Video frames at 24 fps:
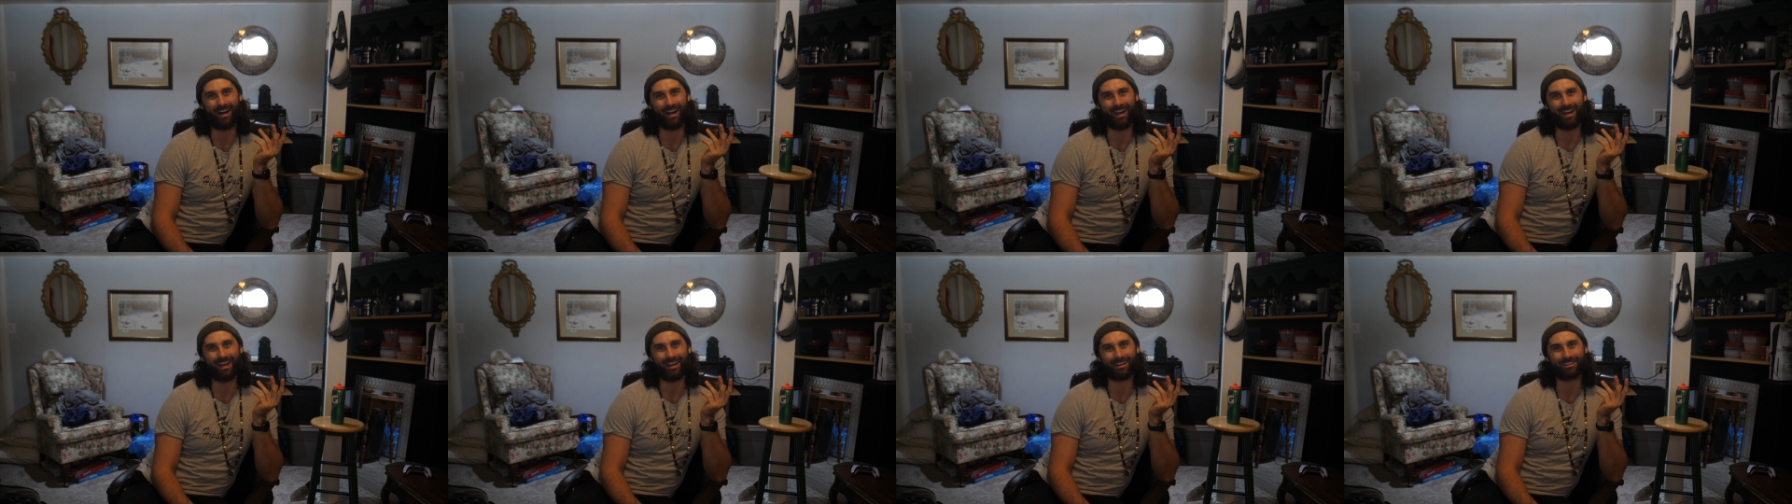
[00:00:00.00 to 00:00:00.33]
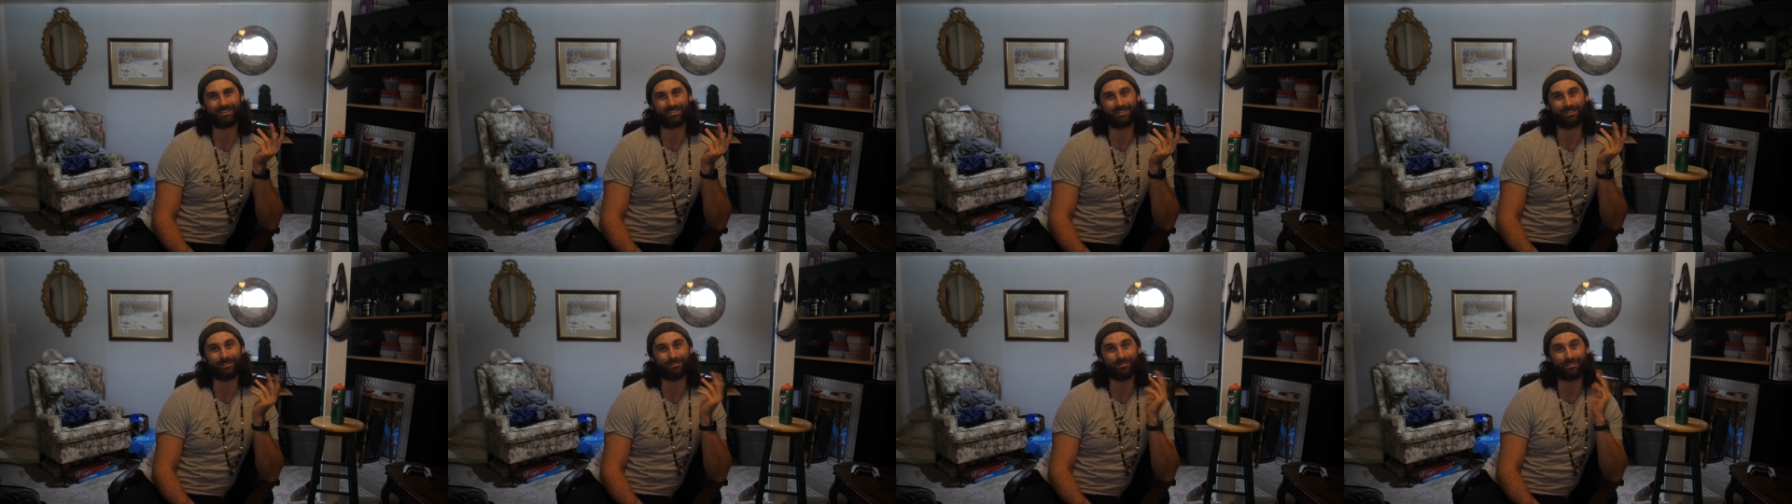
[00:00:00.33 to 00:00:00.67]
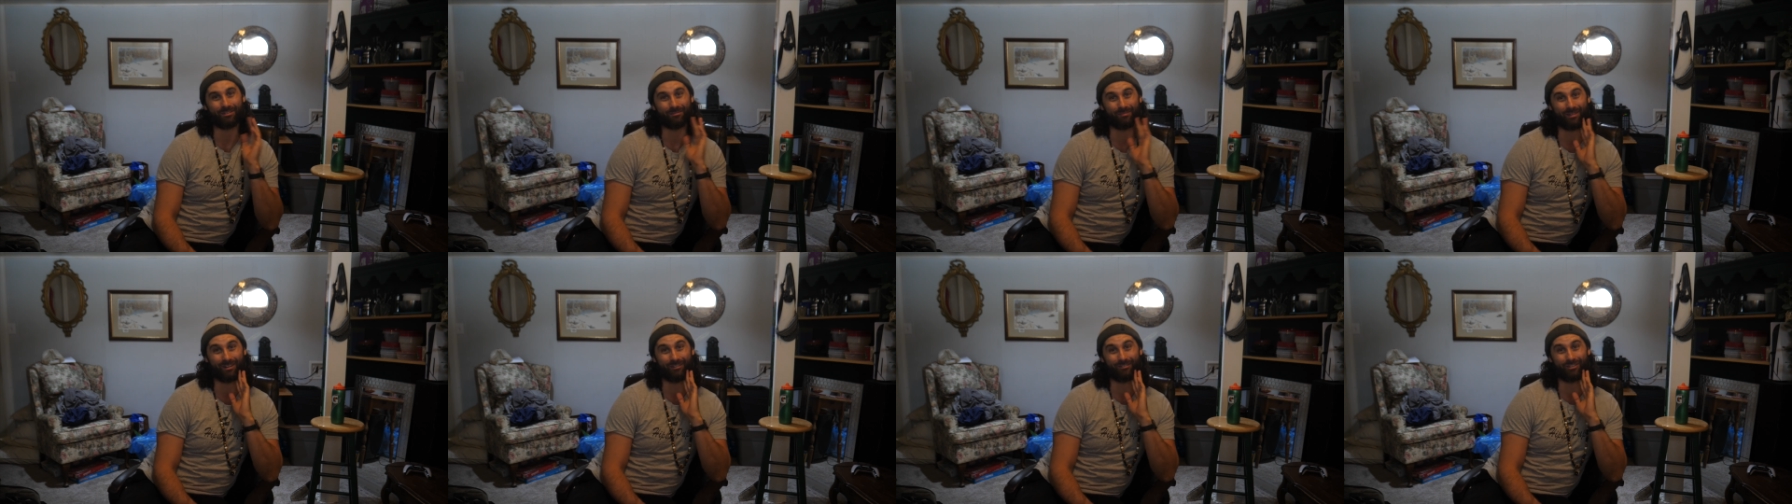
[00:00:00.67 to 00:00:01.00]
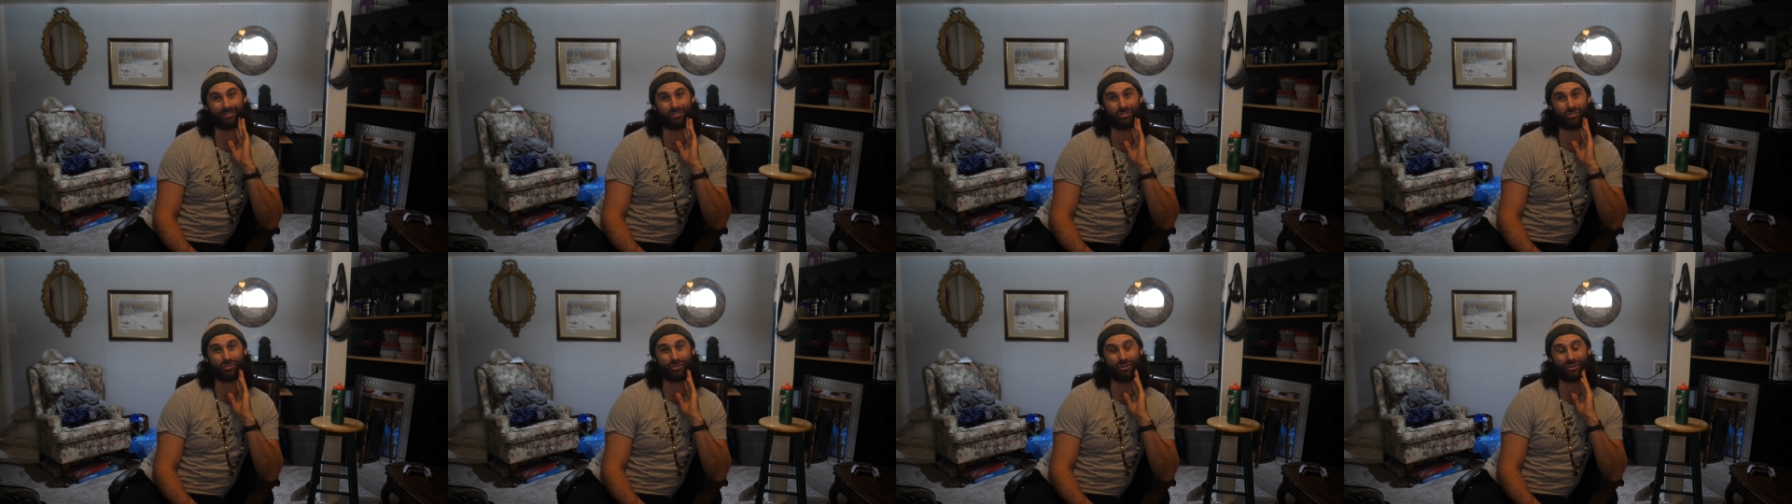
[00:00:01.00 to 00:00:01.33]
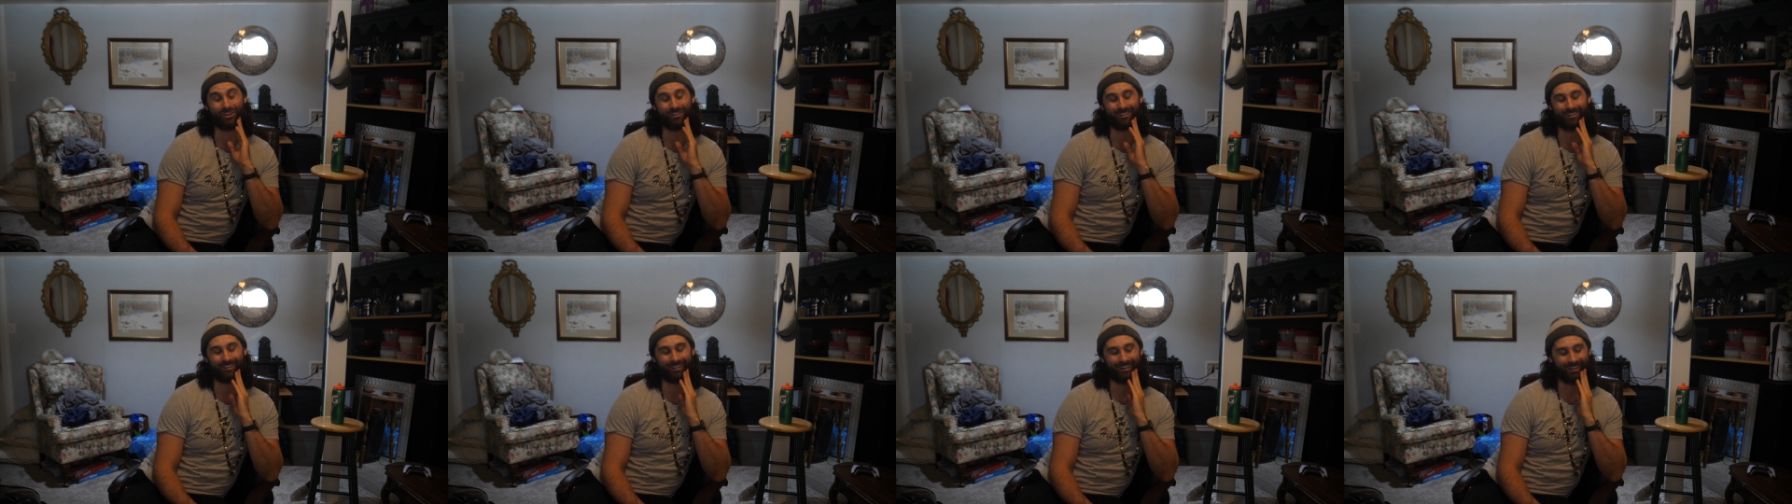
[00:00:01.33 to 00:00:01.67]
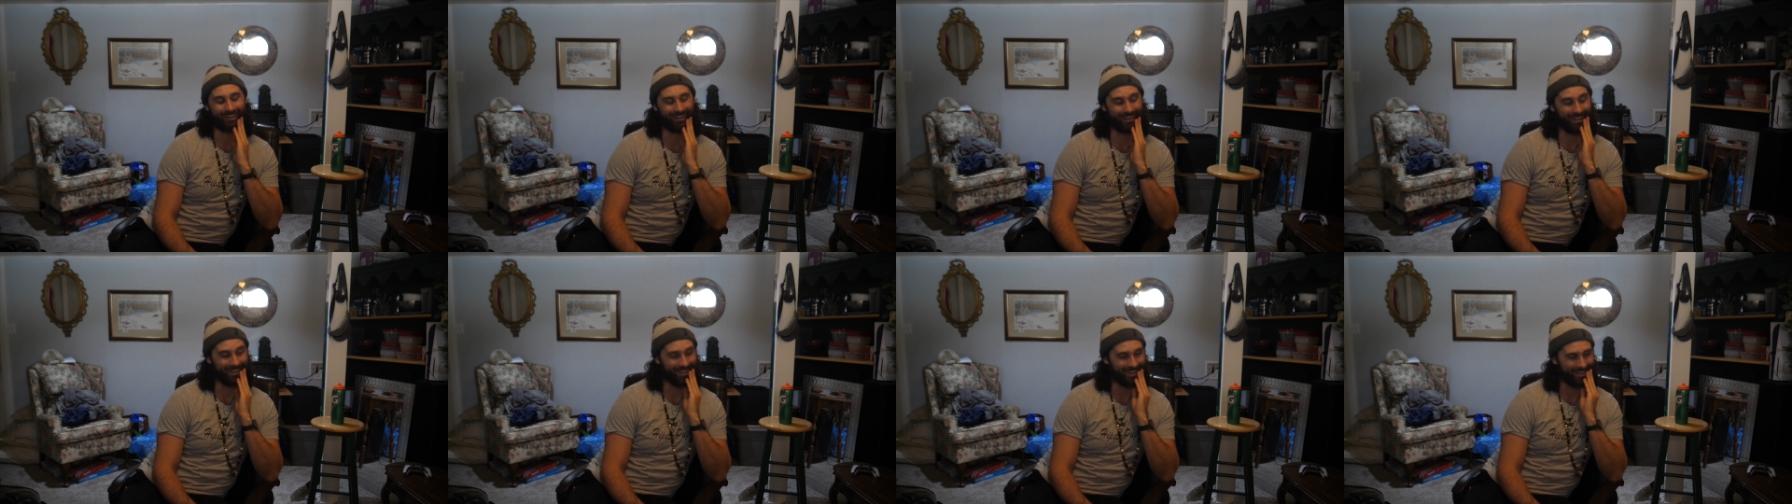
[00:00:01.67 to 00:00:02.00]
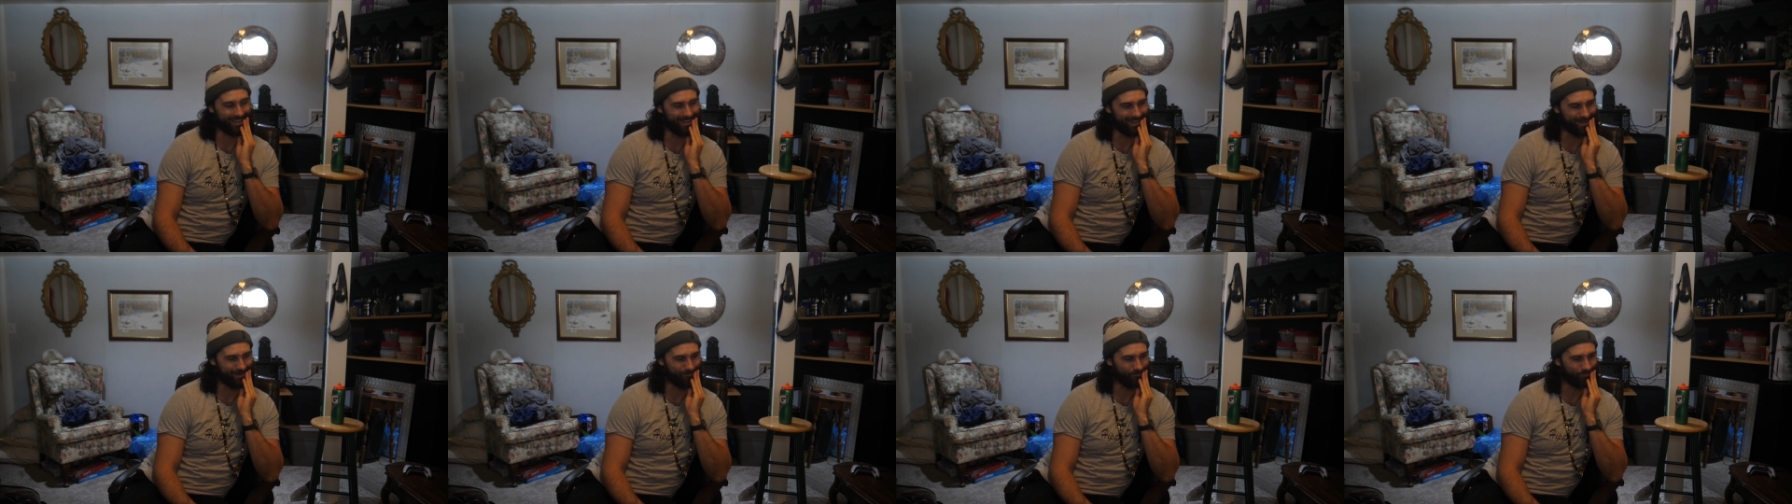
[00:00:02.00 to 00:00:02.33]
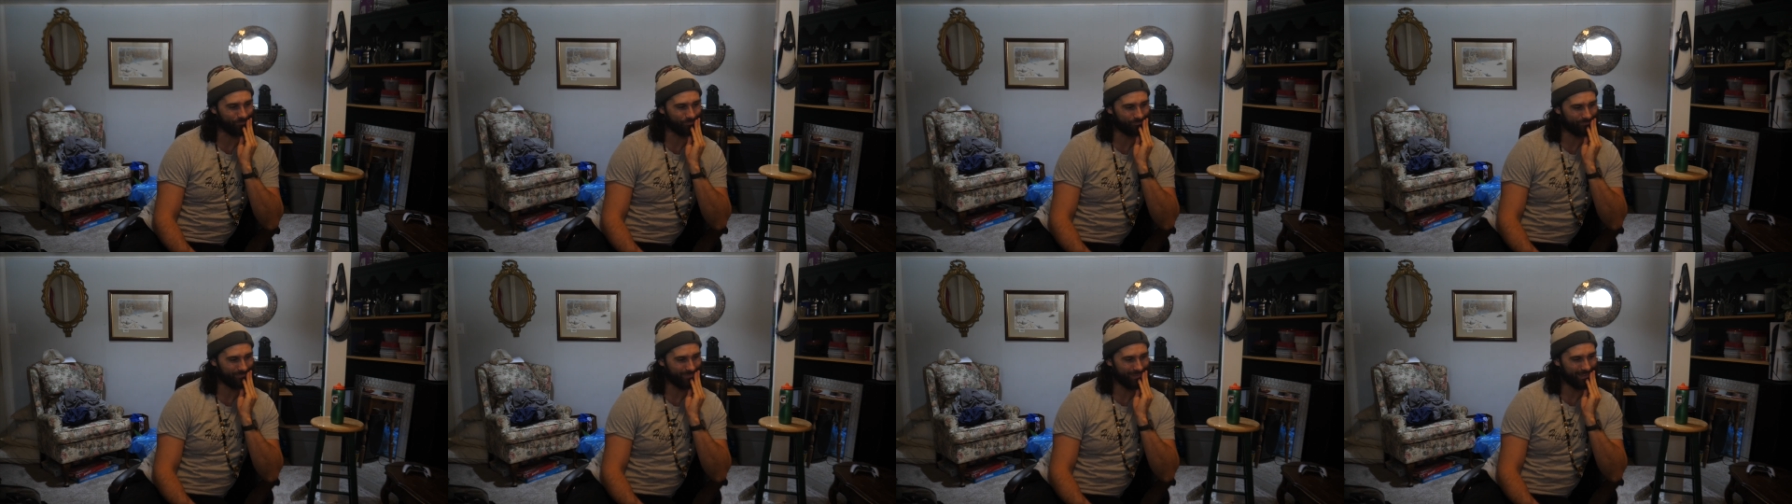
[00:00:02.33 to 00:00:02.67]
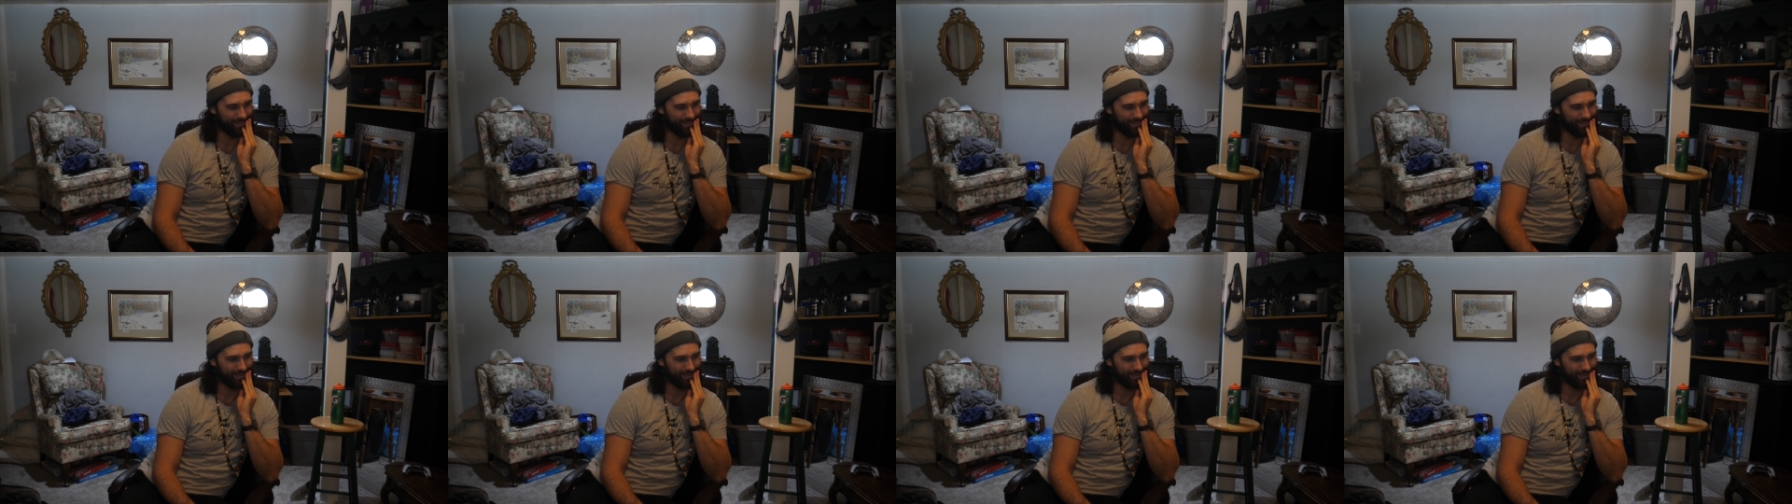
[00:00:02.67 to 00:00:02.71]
I actually was a bit of a jerk. I um,